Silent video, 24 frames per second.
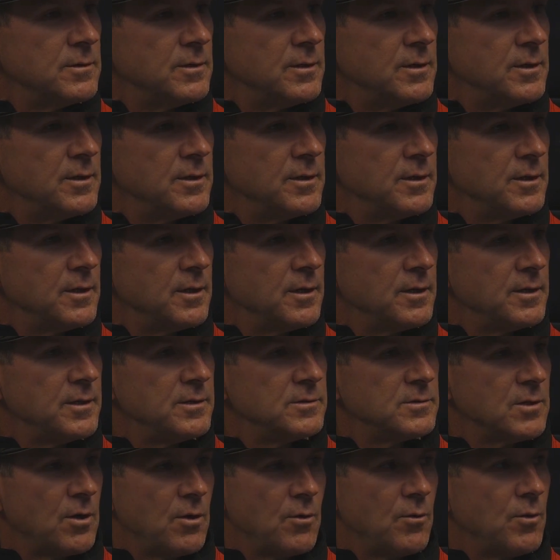and
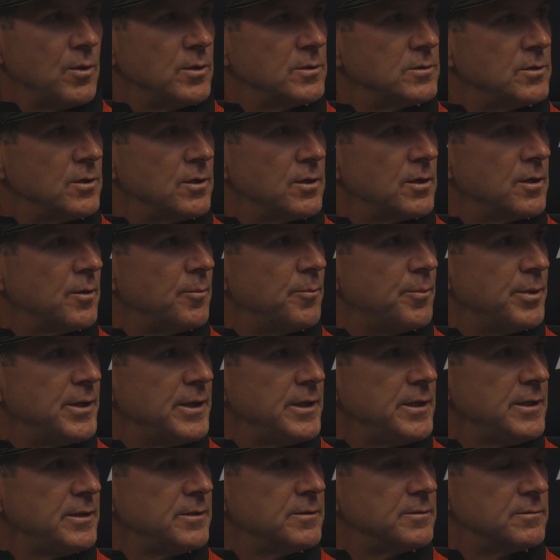he's always going to
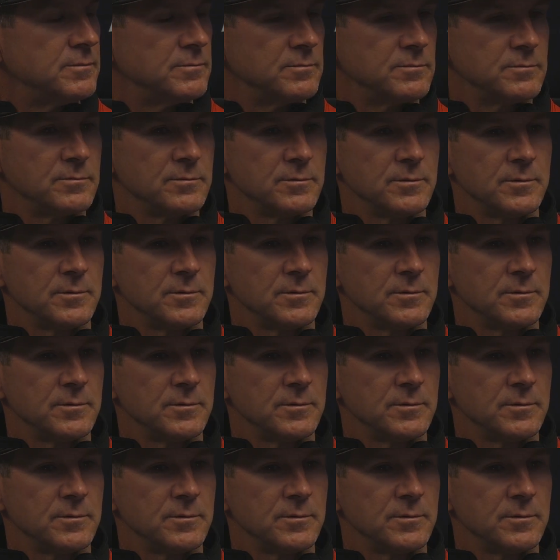compete. And